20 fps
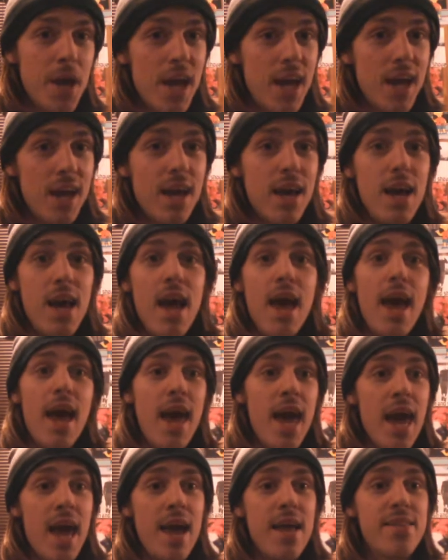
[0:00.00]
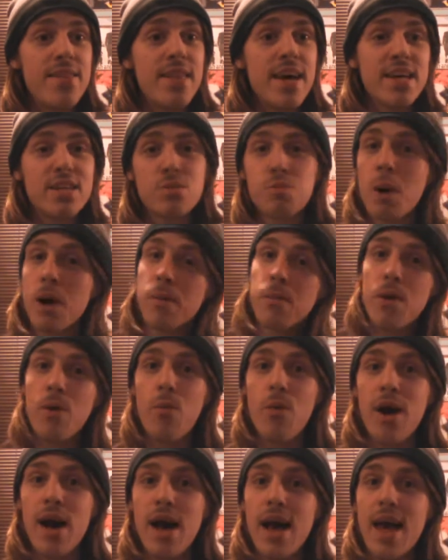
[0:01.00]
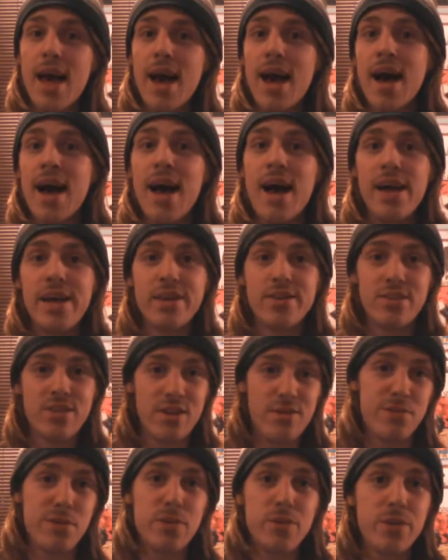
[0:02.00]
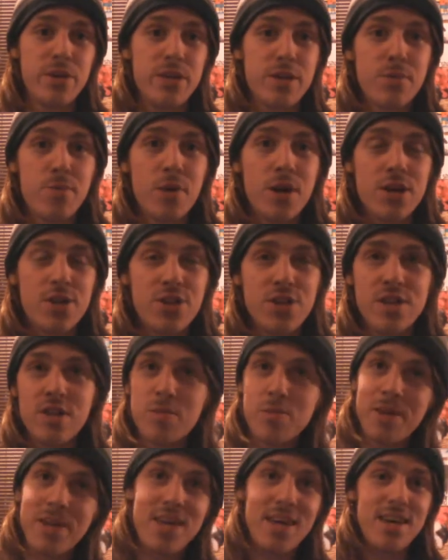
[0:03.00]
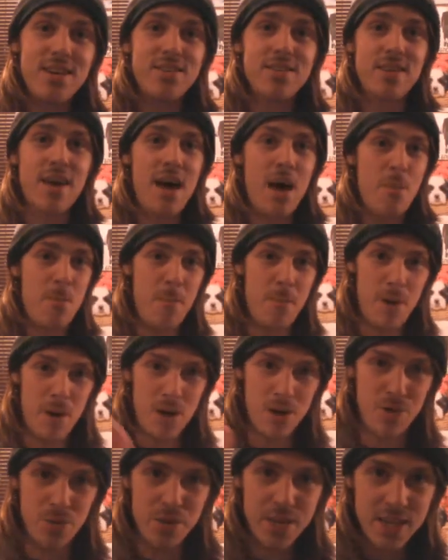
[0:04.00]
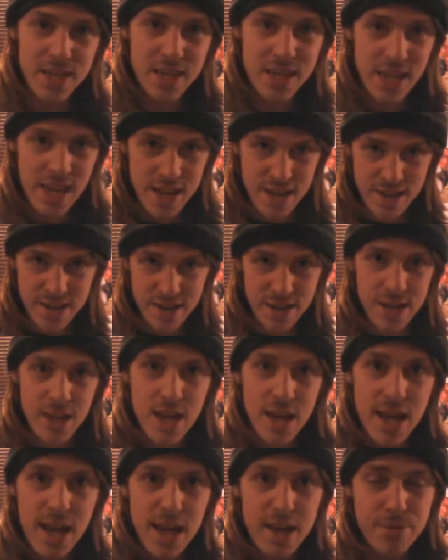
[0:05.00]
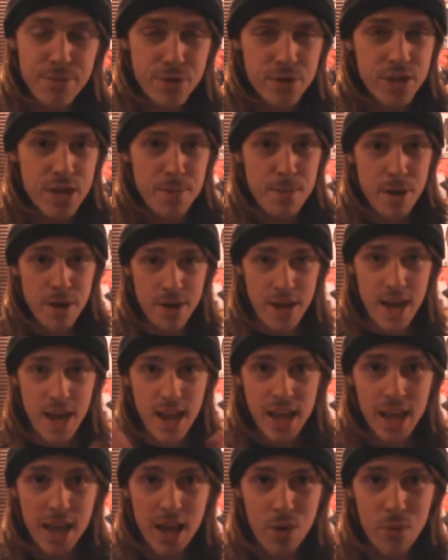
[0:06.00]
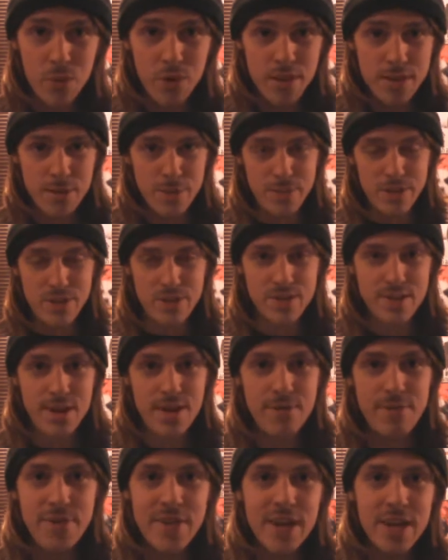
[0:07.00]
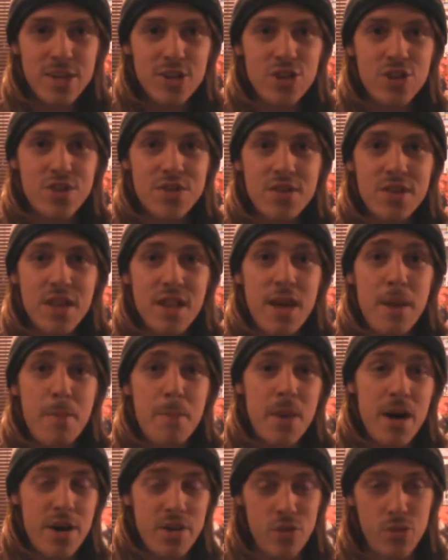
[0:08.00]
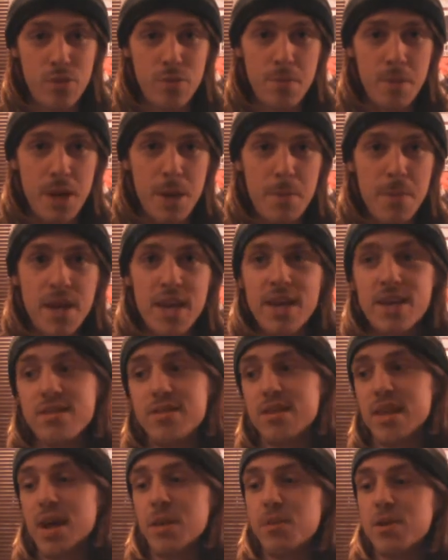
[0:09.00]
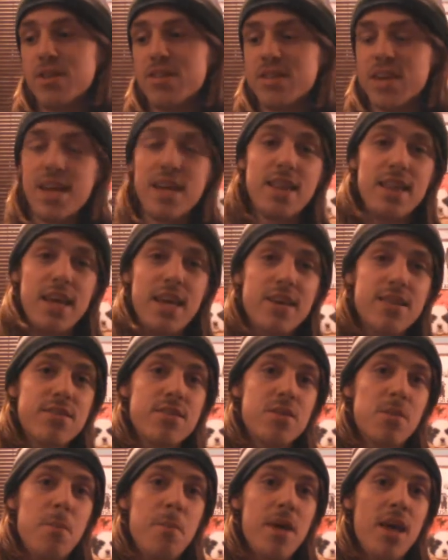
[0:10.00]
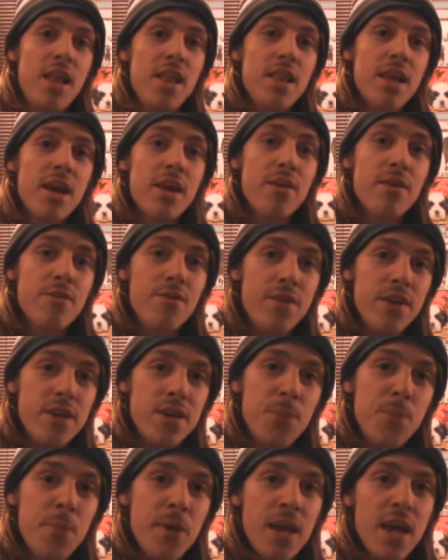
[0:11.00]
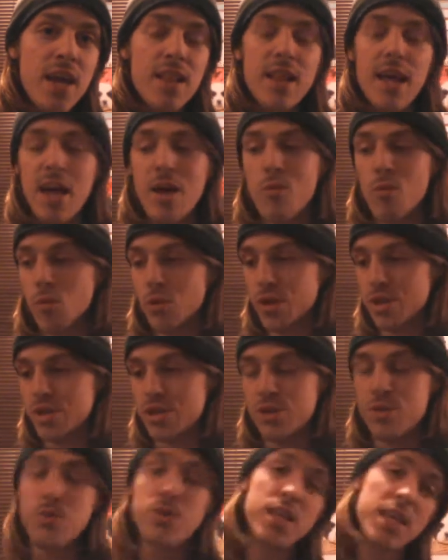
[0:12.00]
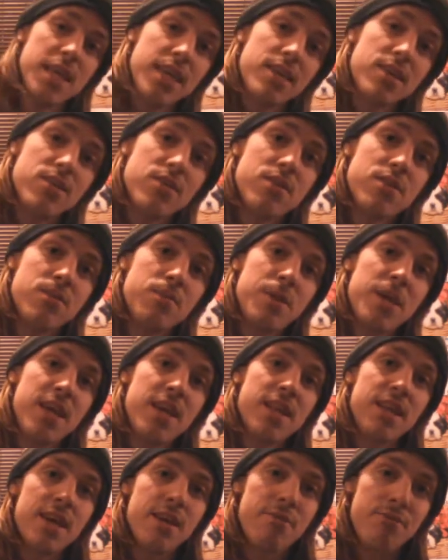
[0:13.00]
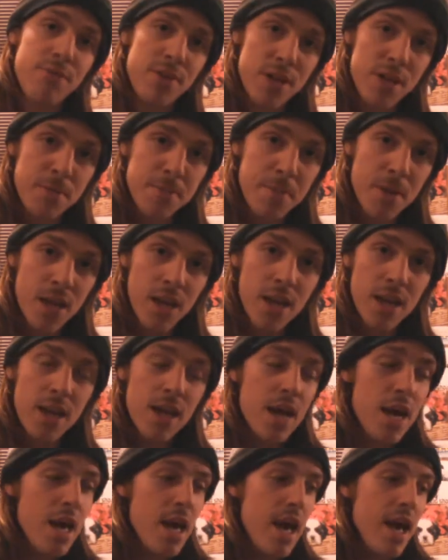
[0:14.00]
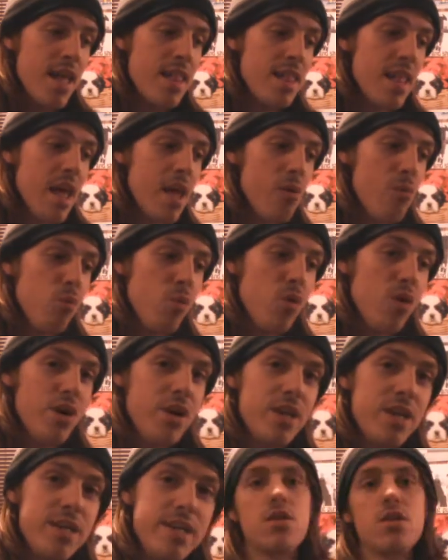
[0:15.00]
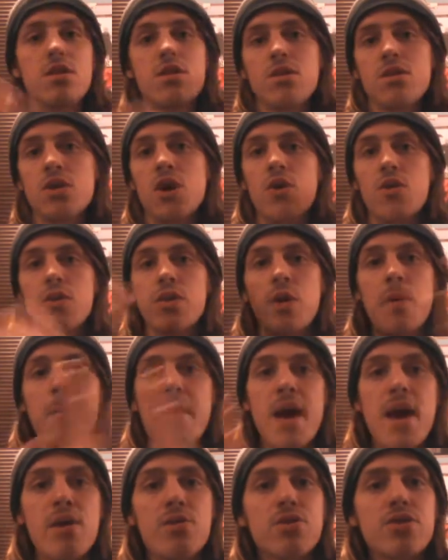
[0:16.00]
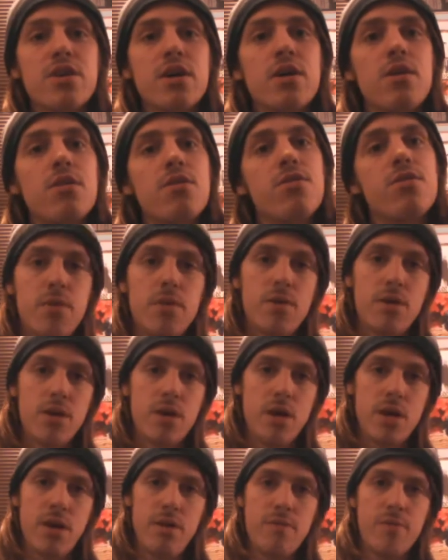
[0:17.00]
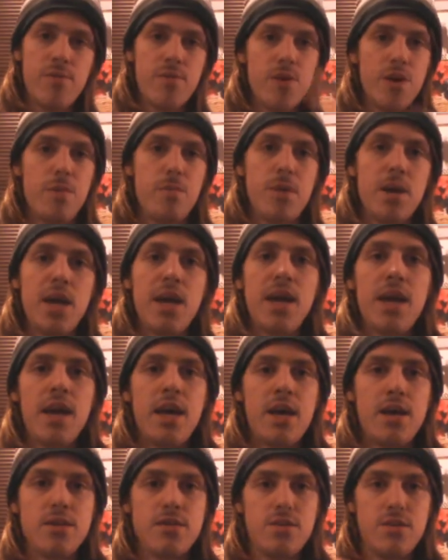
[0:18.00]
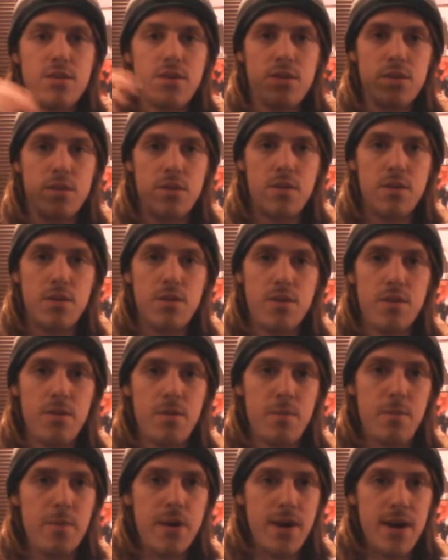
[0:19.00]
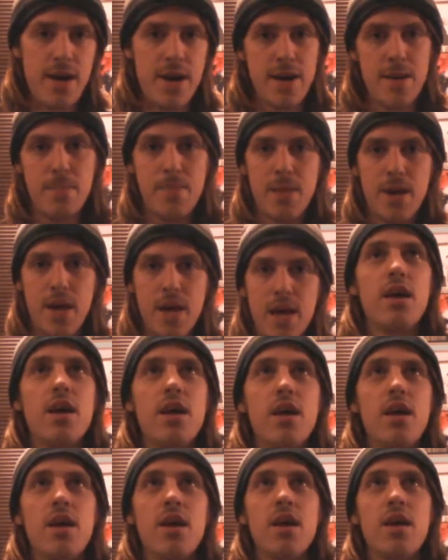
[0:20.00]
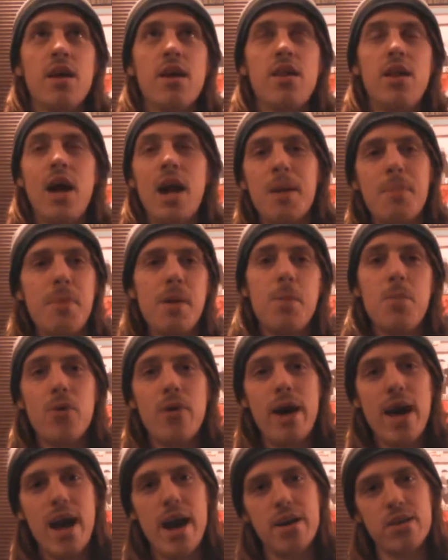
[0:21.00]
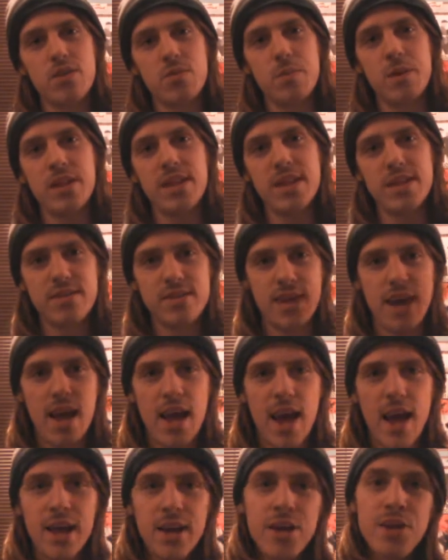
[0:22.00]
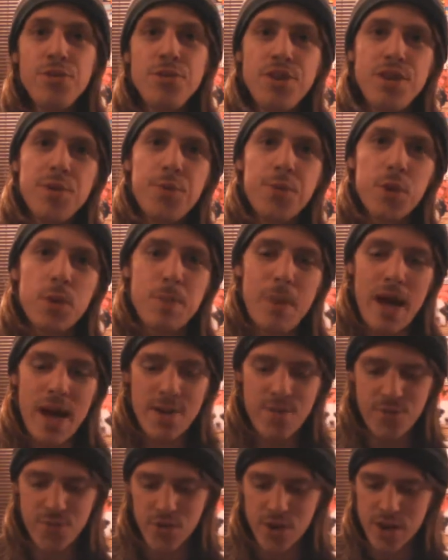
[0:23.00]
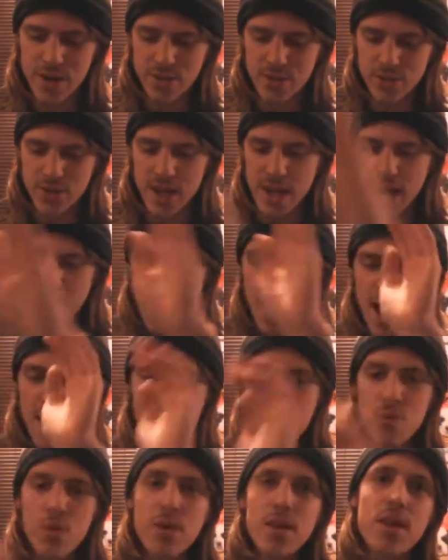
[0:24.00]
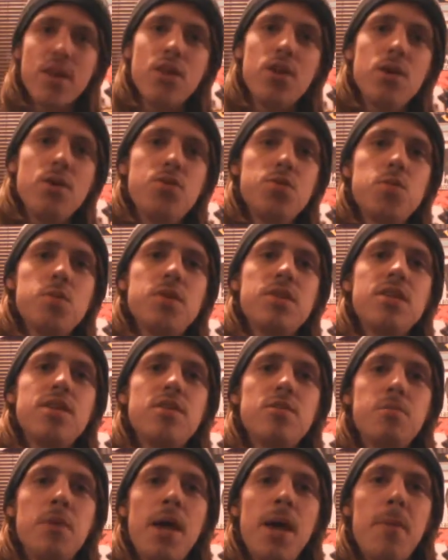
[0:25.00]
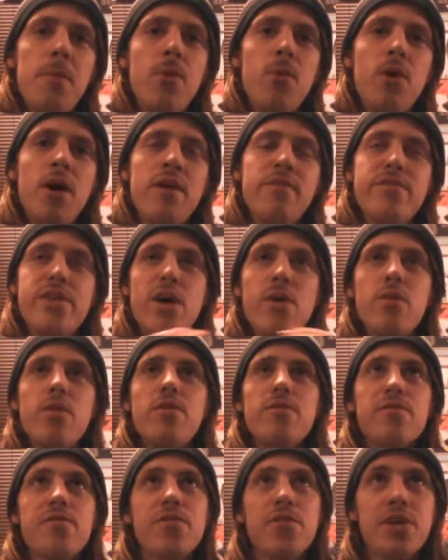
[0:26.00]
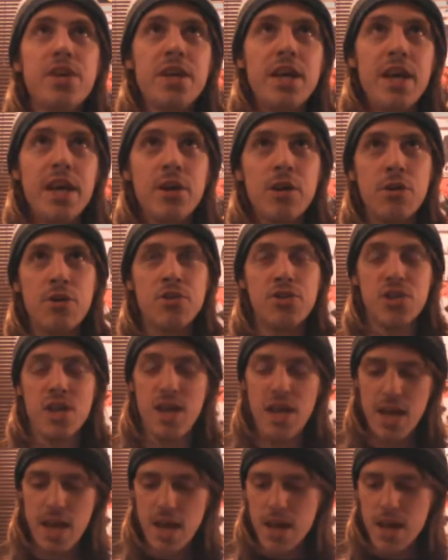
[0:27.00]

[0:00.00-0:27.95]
me. And that's probably why I suffer with depression, is because I bottled it in every time I'd hang out with them and stuff, and it bothered me. Because they would say things to me that offended me, they would do things to me that offended me, and they would talk their mouths off in front of me and behind me. A lot of people ask me, they say, how do you deal with bad friends, okay? I'm really close with these people, I've known them for years,